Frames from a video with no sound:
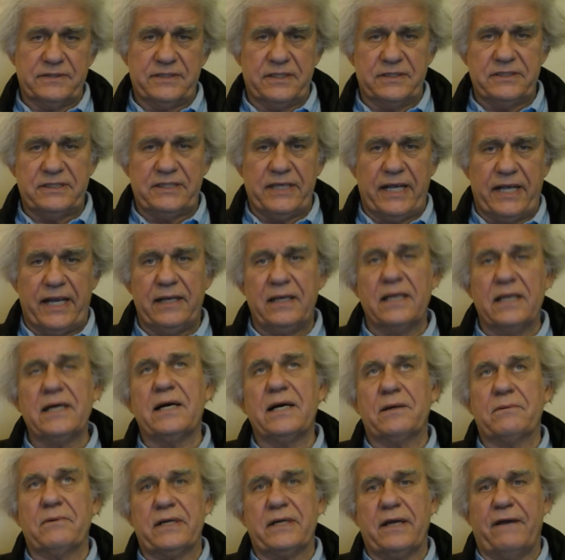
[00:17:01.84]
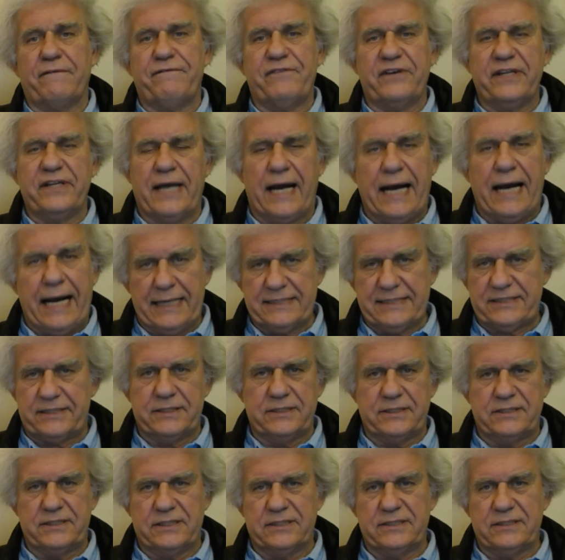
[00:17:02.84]
They're saying, look, we're going to free the
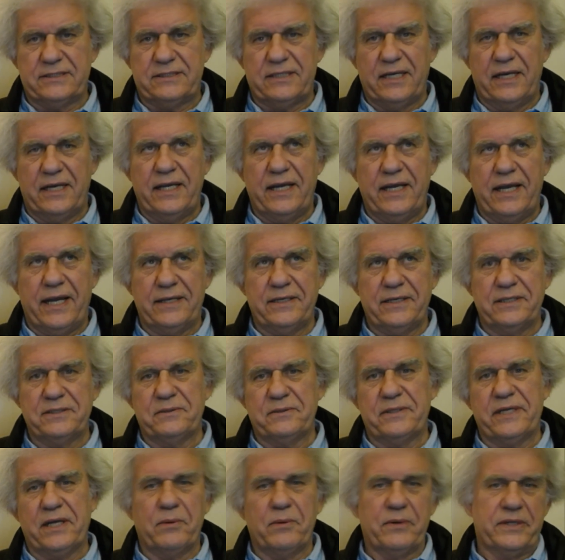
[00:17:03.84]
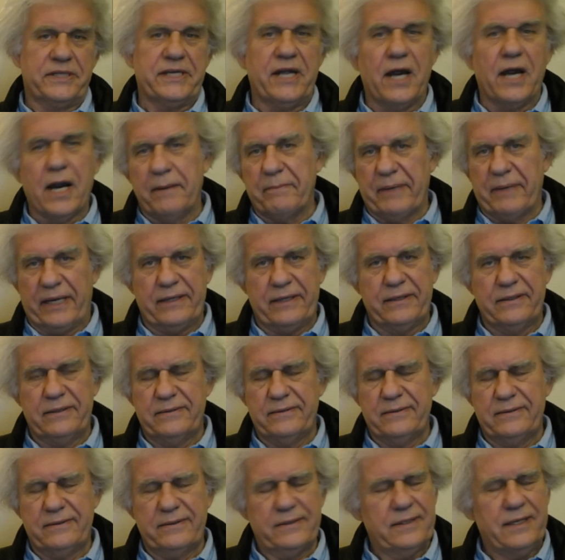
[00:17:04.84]
hostages, and they're doing it with the army.
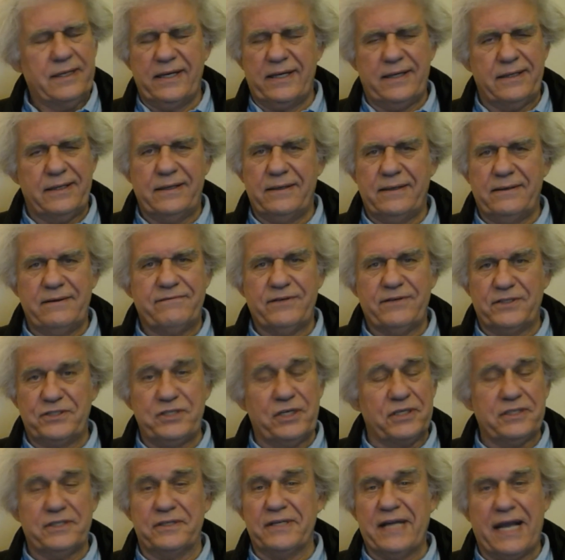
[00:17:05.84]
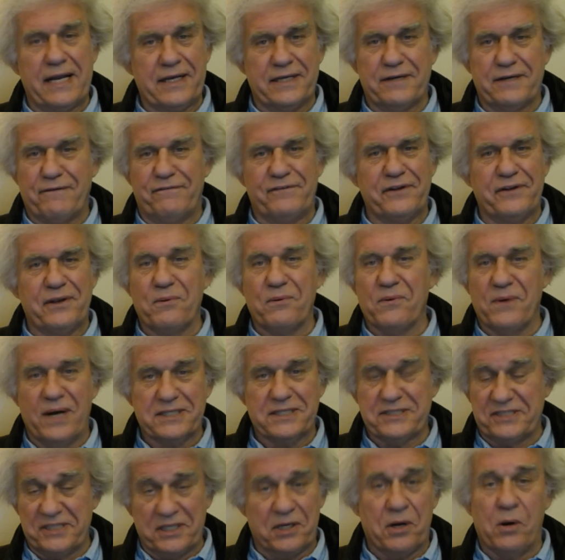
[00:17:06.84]
Uh, for sure, they're not going to free
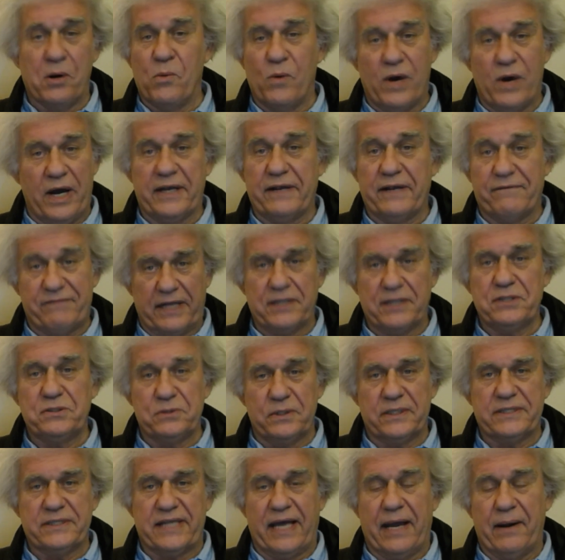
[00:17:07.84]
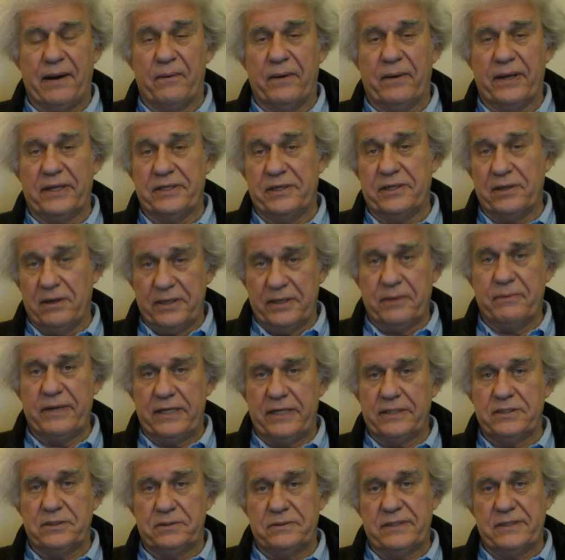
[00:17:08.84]
a single one if they do it that way. The only way
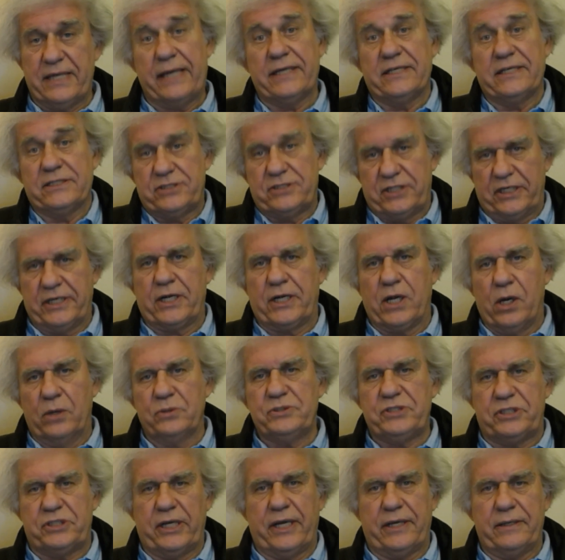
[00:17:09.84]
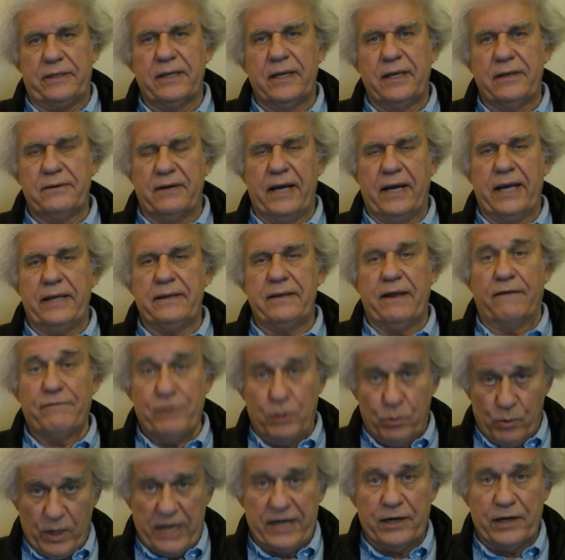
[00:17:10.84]
to do that is to negotiate, right? If
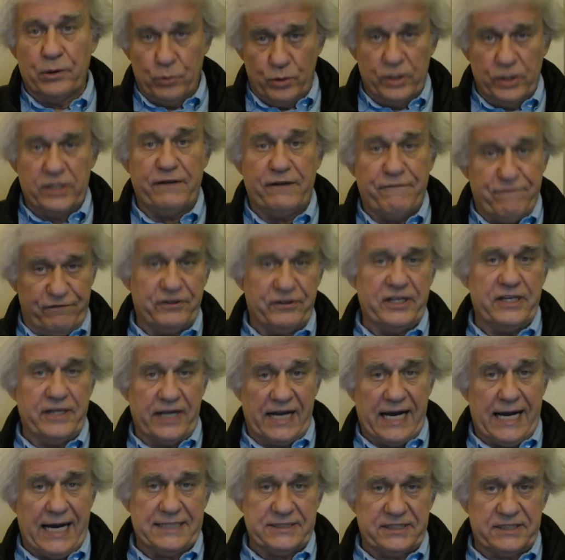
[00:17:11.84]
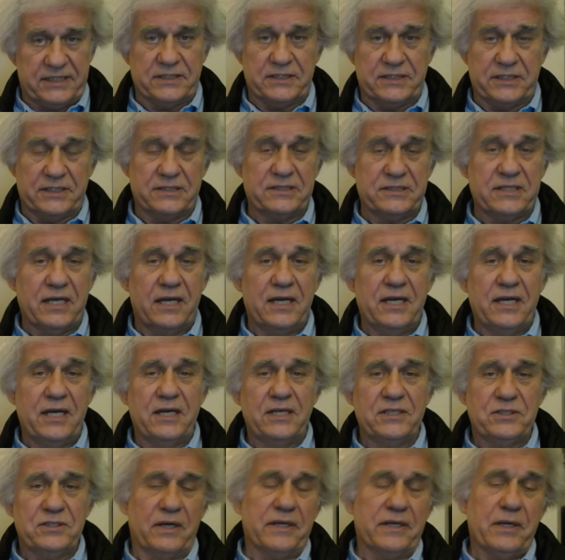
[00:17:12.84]
you want to really free the hostages.
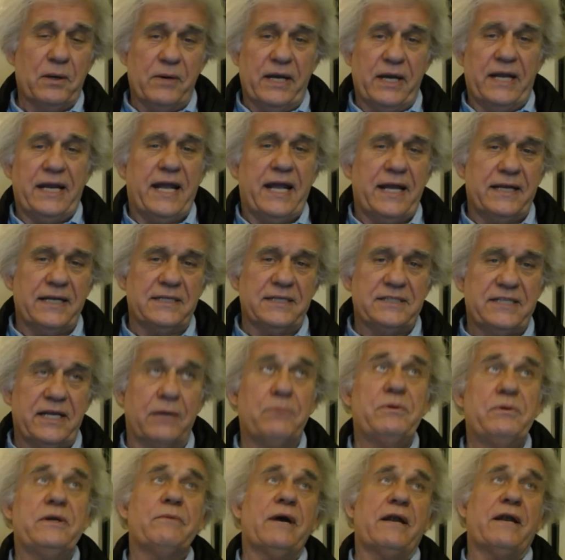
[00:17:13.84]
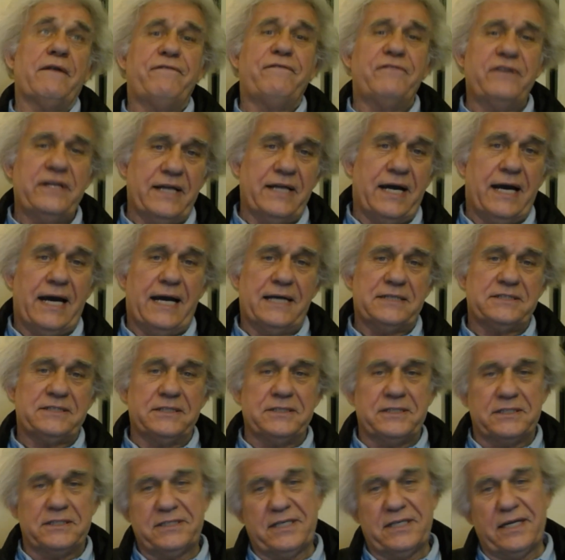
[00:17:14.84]
So, on the one hand, they say, we want to free the
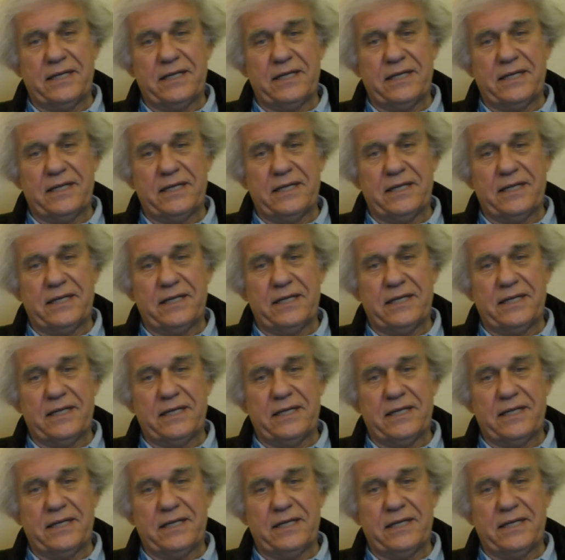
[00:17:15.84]
hostages.